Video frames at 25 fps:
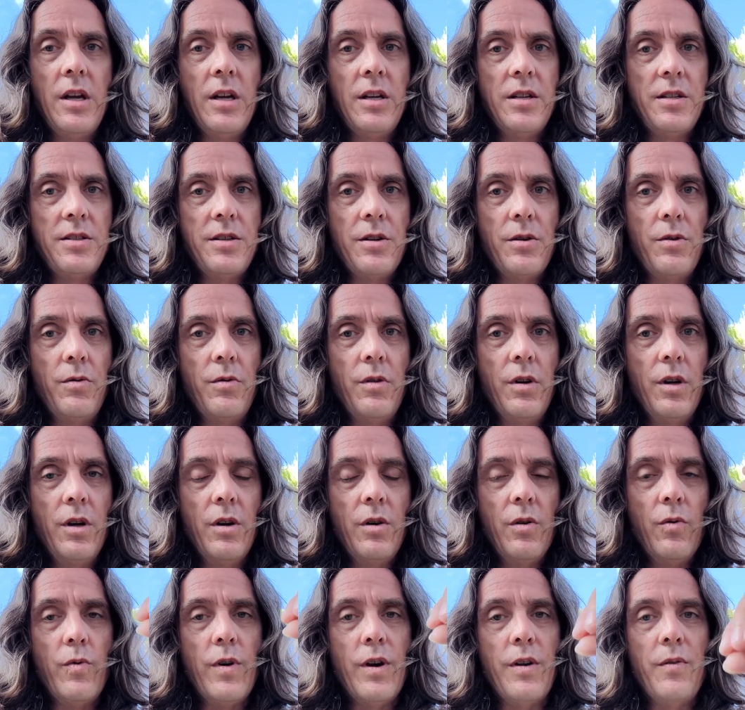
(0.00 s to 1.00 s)
So
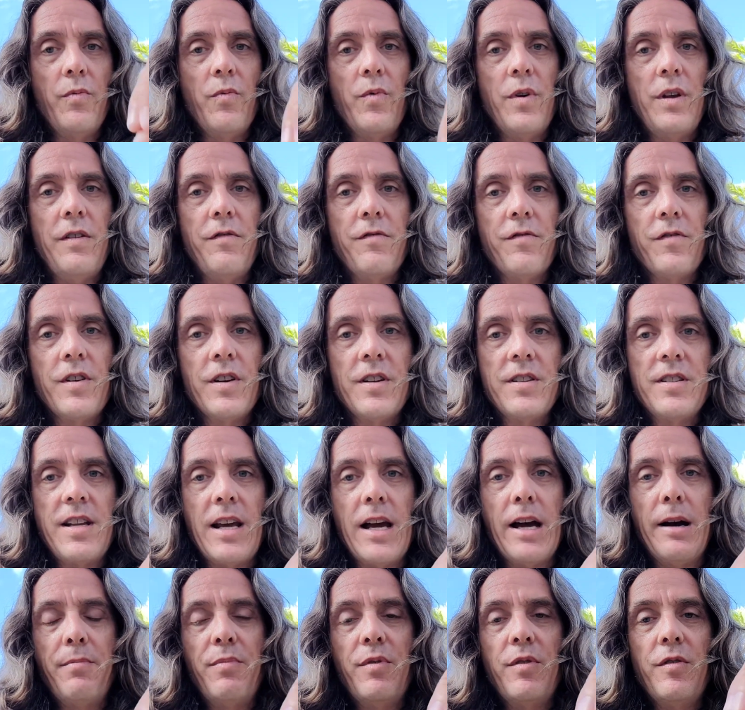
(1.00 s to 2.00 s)
when we, for
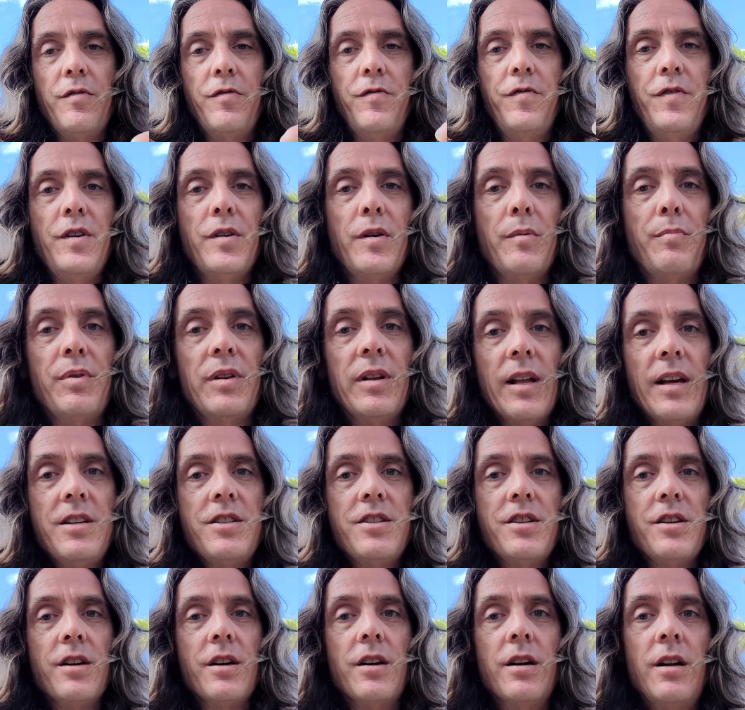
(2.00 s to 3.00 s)
example, feel
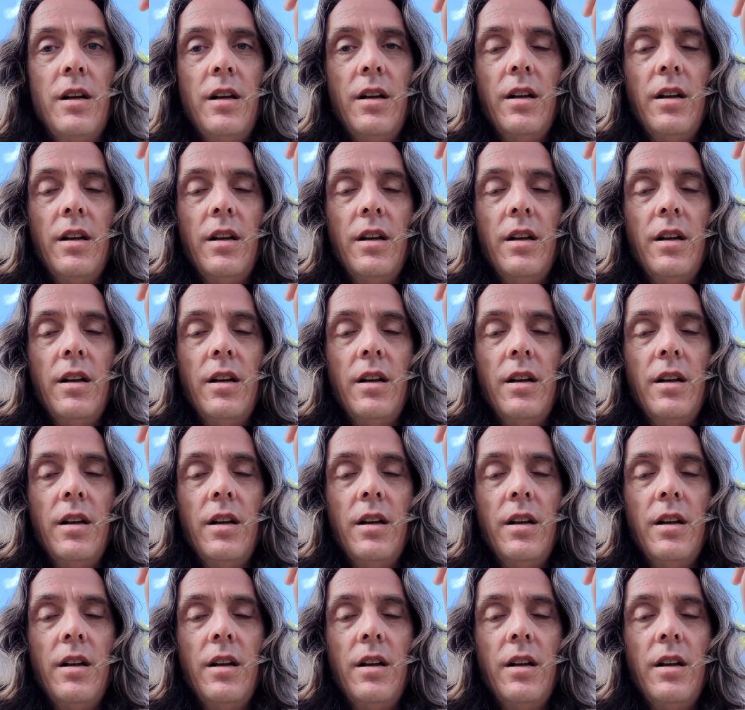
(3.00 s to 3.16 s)
pleasure,